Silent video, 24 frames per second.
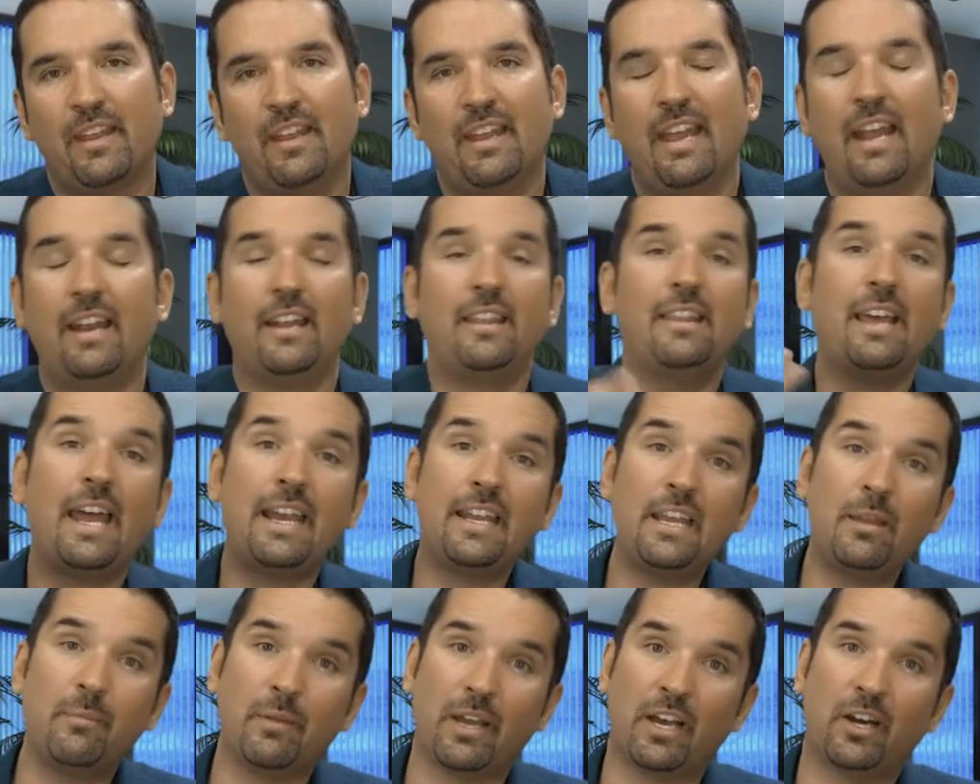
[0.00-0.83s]
And in
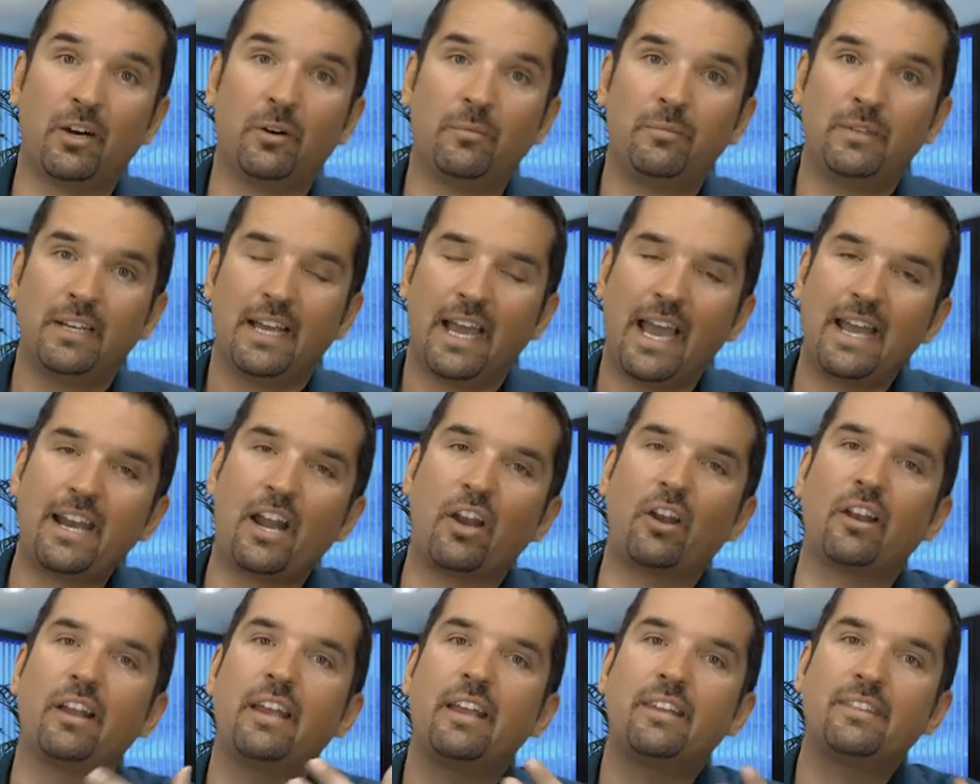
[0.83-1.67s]
that email, I
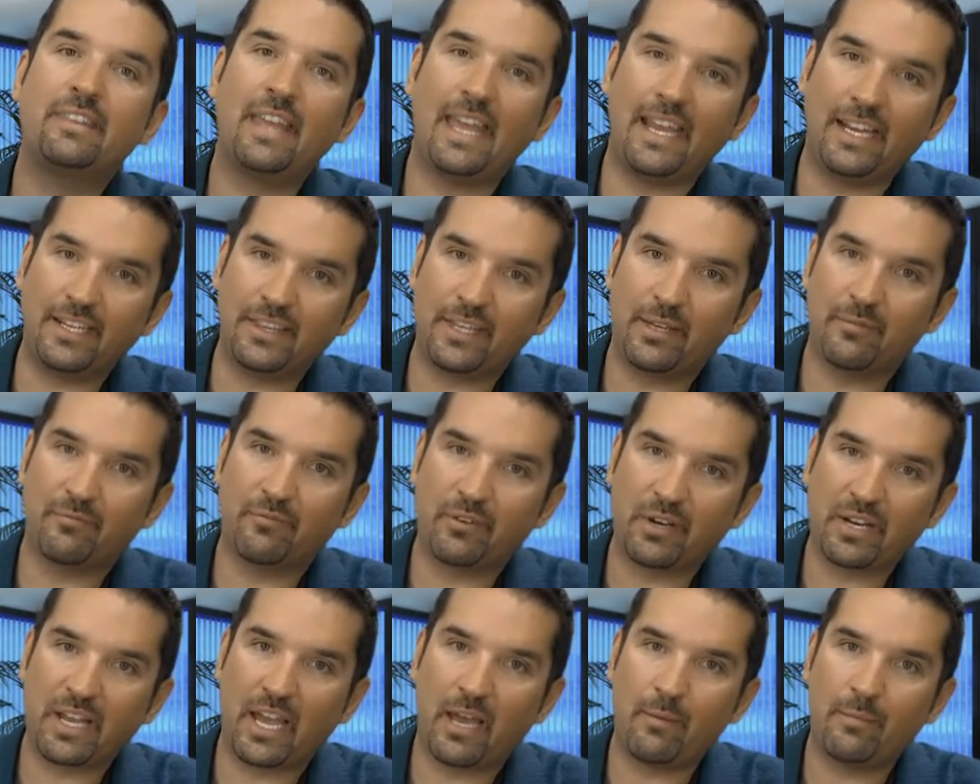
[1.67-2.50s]
not only thank them
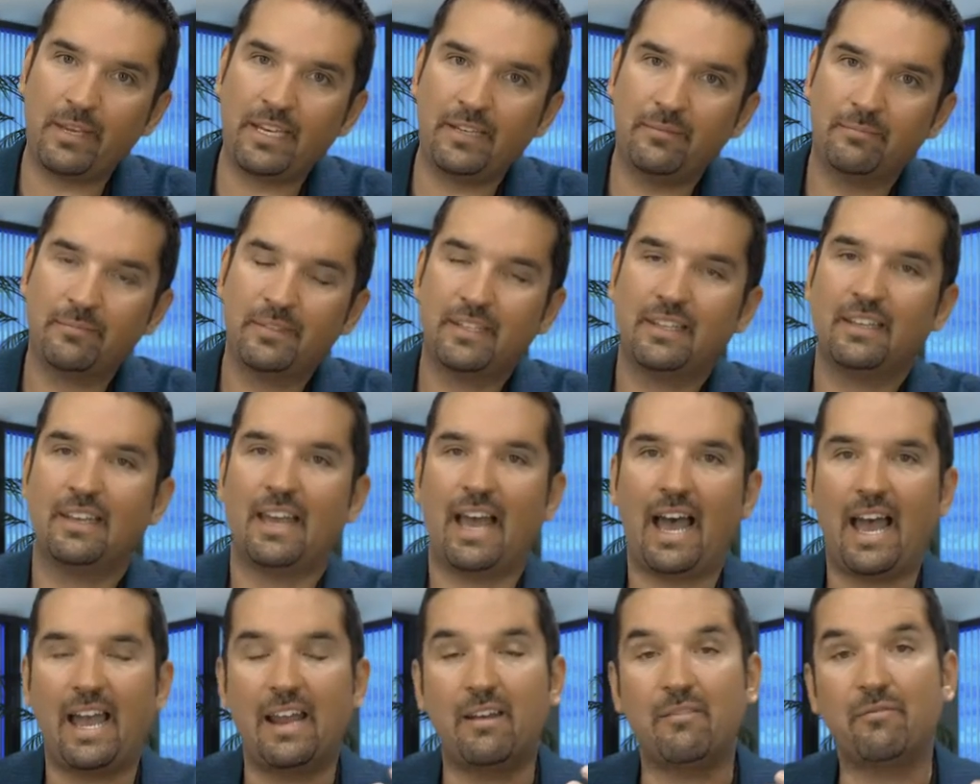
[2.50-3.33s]
for coming,
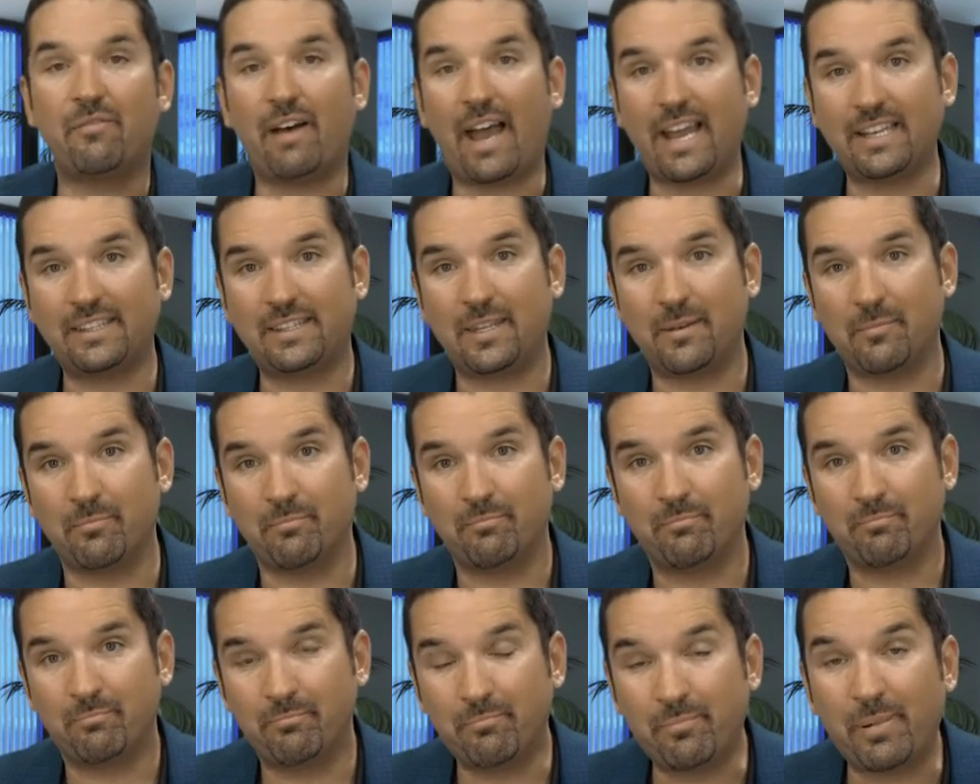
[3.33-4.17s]
I invite
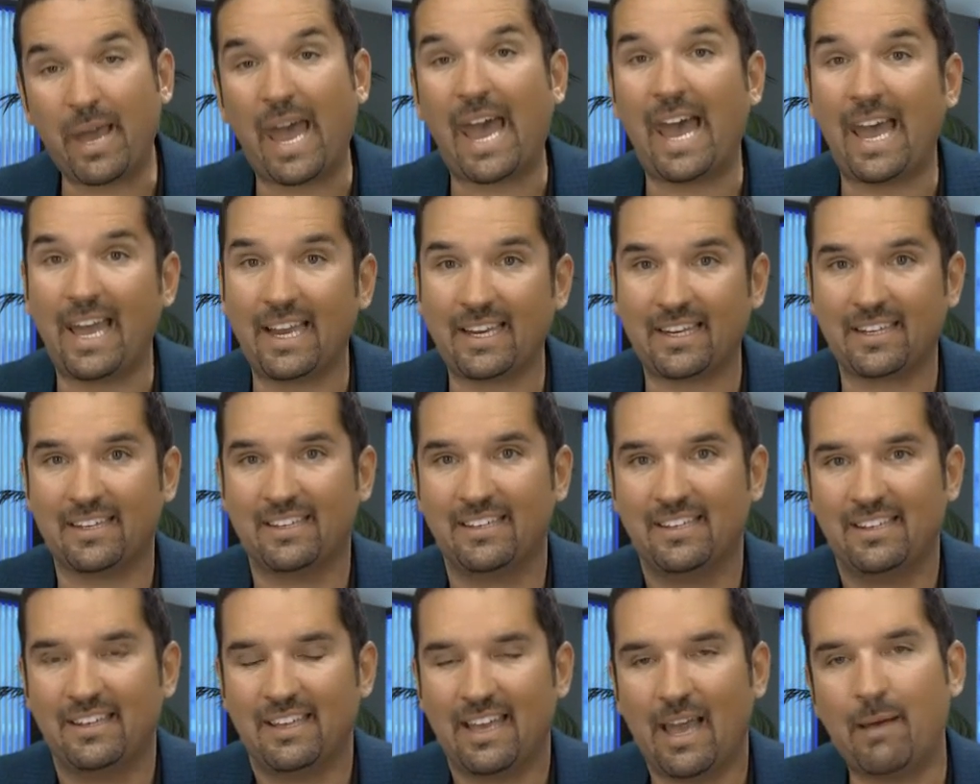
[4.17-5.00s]
them back,
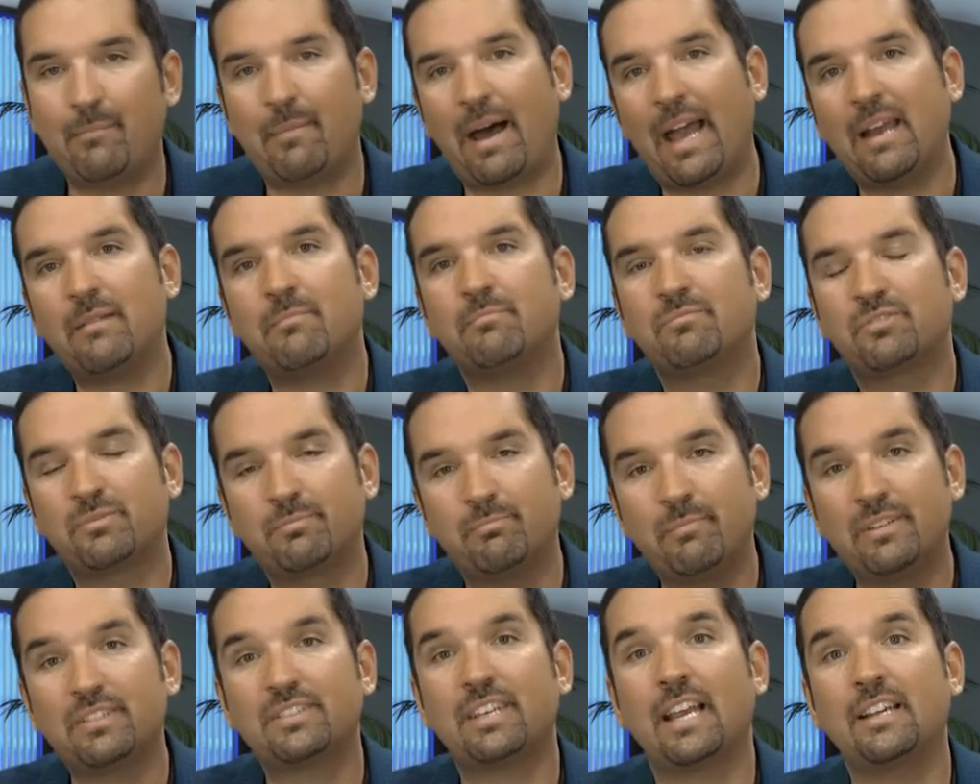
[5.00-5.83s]
I might
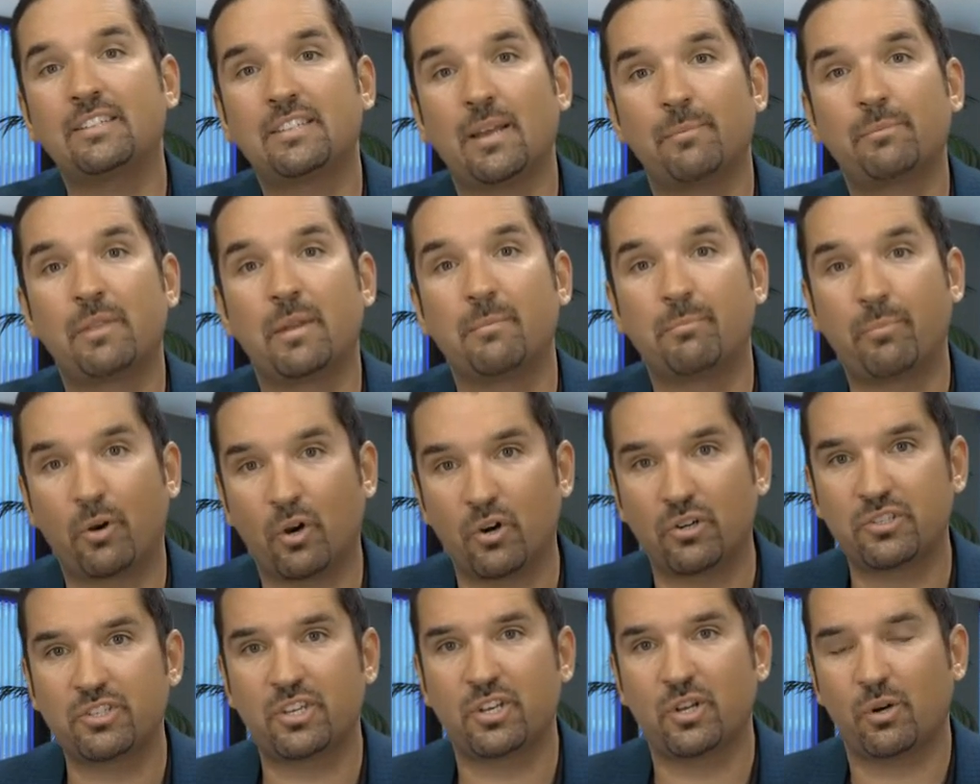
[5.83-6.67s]
say something
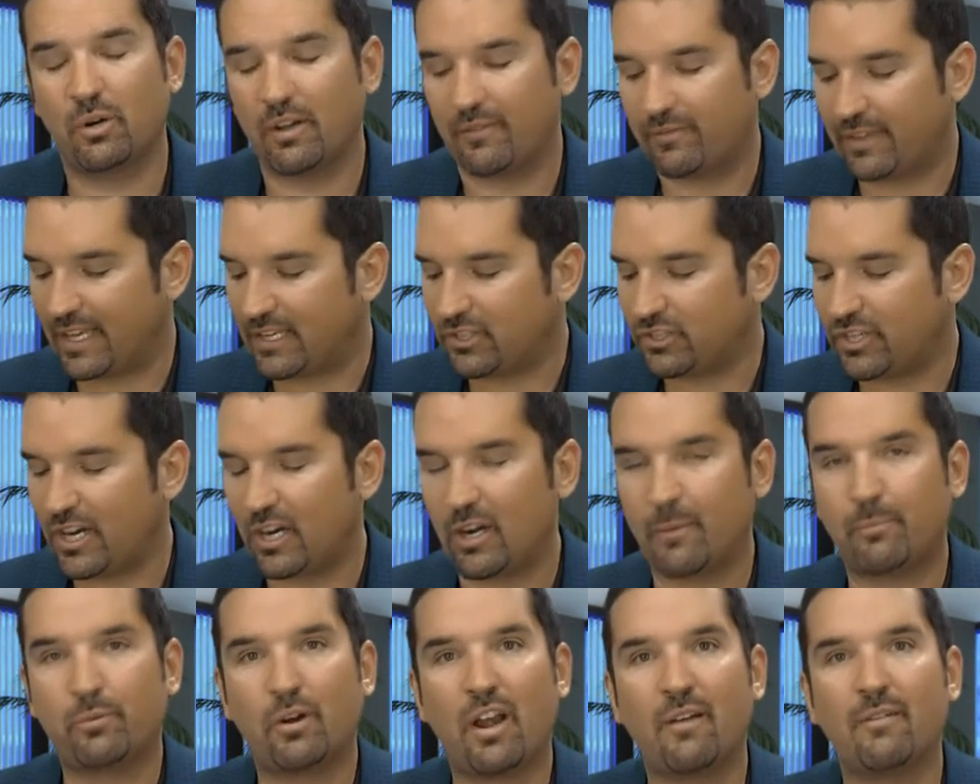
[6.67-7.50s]
personal if they
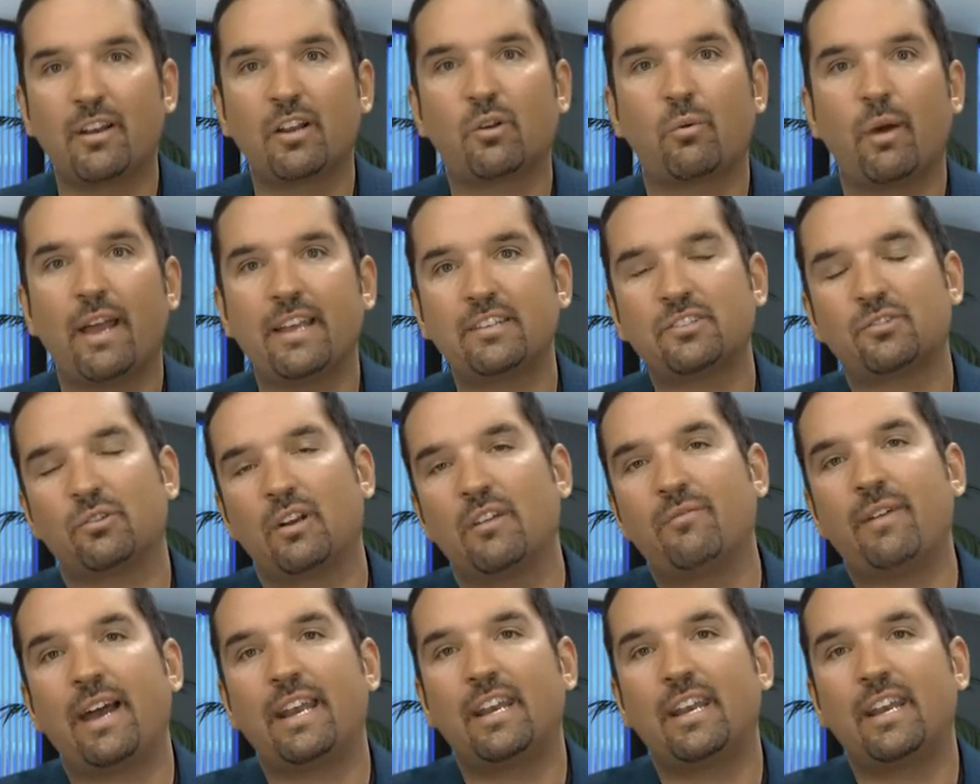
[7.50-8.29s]
shared a prayer request, or if I